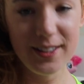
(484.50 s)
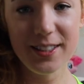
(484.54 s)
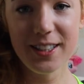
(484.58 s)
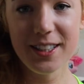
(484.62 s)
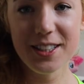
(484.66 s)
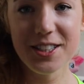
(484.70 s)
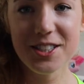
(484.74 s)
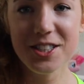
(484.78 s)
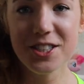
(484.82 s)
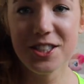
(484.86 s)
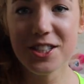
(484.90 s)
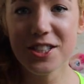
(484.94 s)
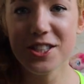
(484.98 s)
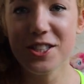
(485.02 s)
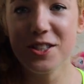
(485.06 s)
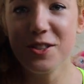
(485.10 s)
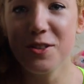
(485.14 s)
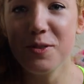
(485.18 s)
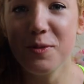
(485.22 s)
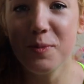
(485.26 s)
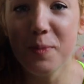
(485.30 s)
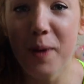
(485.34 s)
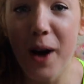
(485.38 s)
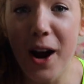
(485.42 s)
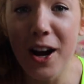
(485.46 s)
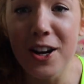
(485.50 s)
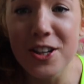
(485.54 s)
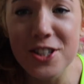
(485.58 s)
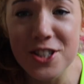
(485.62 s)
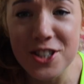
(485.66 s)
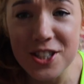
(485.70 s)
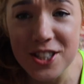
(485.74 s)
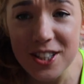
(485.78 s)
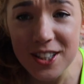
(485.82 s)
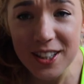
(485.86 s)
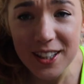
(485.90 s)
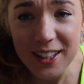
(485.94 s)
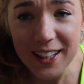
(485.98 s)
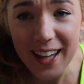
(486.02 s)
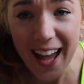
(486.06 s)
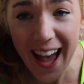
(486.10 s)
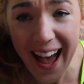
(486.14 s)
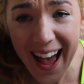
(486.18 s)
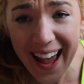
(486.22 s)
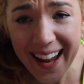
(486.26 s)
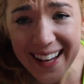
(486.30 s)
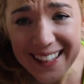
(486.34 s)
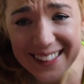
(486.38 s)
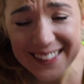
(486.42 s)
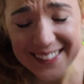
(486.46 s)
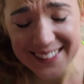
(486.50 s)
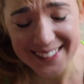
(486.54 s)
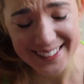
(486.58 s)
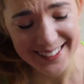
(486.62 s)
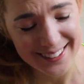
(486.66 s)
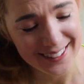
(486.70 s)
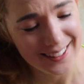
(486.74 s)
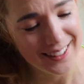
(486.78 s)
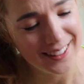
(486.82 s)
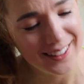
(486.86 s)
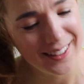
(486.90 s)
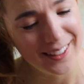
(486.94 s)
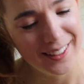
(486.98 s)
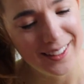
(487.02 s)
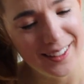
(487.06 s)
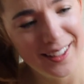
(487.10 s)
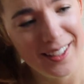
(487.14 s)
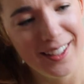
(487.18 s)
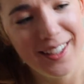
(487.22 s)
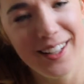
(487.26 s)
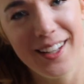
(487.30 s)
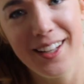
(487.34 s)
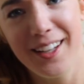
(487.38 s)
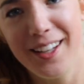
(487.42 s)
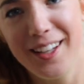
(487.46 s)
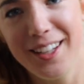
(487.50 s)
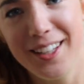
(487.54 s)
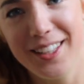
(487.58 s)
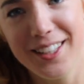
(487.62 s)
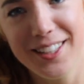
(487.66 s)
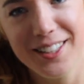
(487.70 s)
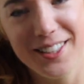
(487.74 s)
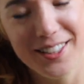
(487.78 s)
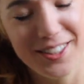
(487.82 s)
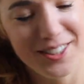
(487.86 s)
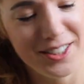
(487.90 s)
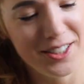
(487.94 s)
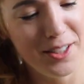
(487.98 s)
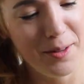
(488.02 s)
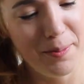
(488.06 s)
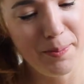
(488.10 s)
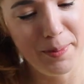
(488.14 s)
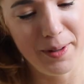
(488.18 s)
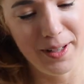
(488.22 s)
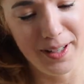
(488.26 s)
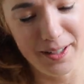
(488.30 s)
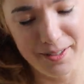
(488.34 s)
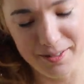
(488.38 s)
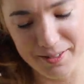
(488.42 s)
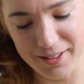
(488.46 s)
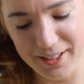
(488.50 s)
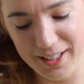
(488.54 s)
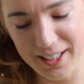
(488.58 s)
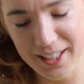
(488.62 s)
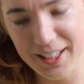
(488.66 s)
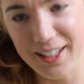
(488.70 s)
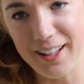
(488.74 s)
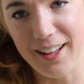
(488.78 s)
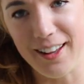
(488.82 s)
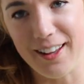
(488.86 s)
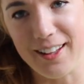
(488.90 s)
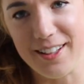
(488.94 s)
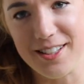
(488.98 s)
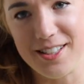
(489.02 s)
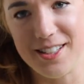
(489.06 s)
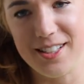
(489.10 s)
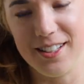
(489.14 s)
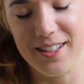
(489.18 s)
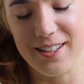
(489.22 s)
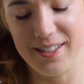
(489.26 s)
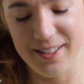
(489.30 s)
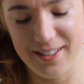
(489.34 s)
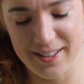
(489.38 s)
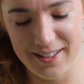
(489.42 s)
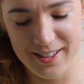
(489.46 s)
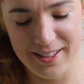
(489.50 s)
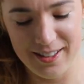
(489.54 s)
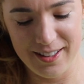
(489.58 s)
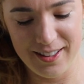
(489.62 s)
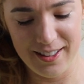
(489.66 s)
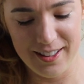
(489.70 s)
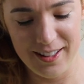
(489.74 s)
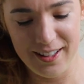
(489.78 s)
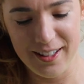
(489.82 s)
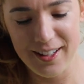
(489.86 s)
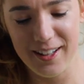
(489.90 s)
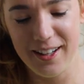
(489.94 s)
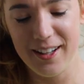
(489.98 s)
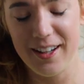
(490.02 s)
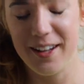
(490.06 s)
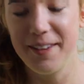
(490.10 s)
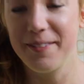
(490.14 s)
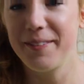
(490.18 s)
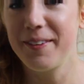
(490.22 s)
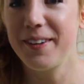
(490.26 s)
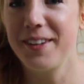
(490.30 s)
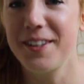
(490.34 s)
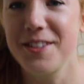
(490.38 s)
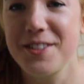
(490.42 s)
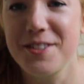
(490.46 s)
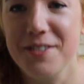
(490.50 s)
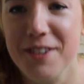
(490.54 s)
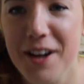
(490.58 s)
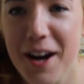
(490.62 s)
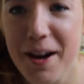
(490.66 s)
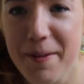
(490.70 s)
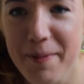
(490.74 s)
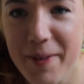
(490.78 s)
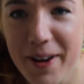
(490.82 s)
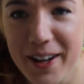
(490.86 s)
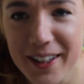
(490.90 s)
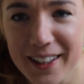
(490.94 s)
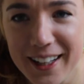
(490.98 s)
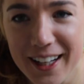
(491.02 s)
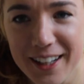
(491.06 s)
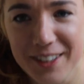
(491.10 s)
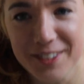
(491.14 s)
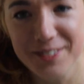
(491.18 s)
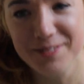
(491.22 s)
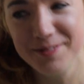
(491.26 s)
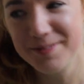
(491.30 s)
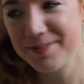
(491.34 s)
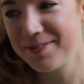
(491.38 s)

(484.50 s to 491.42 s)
That's just too much, guys. Stop being ridiculous. I'm gonna try them on now.